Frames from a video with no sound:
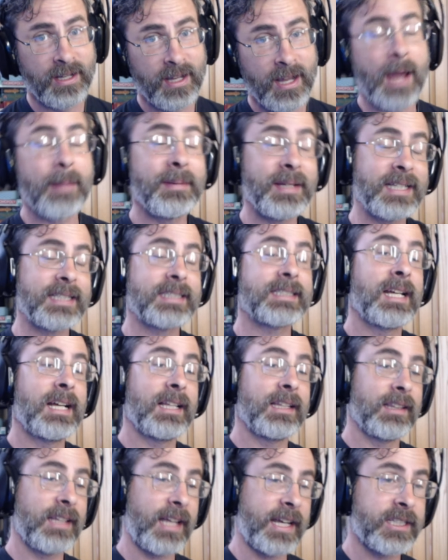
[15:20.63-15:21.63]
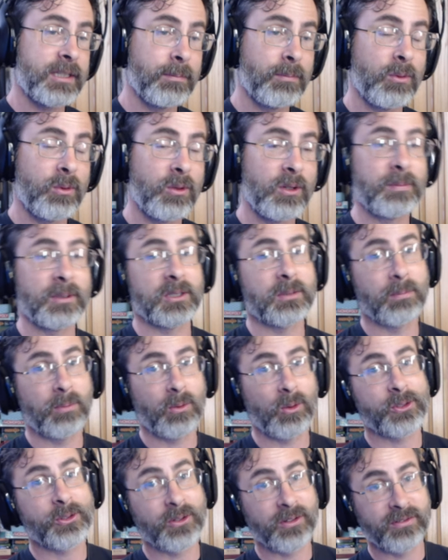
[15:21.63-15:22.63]
I mean, it's like the Borg, but the
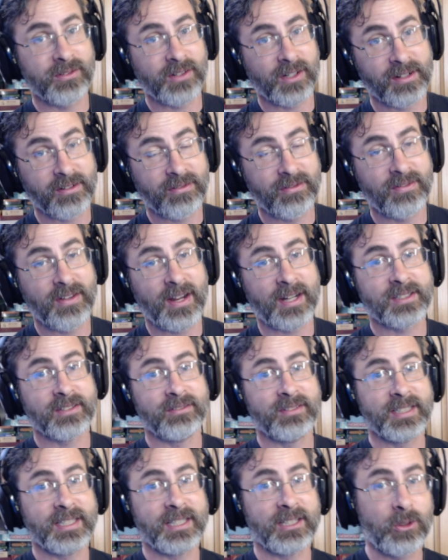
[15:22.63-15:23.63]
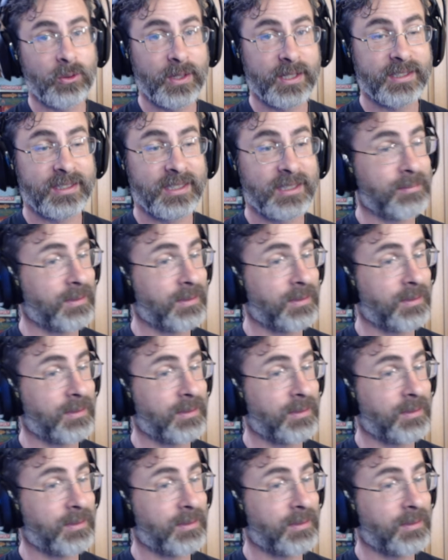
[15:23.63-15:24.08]
Borg do it very effectively and quickly.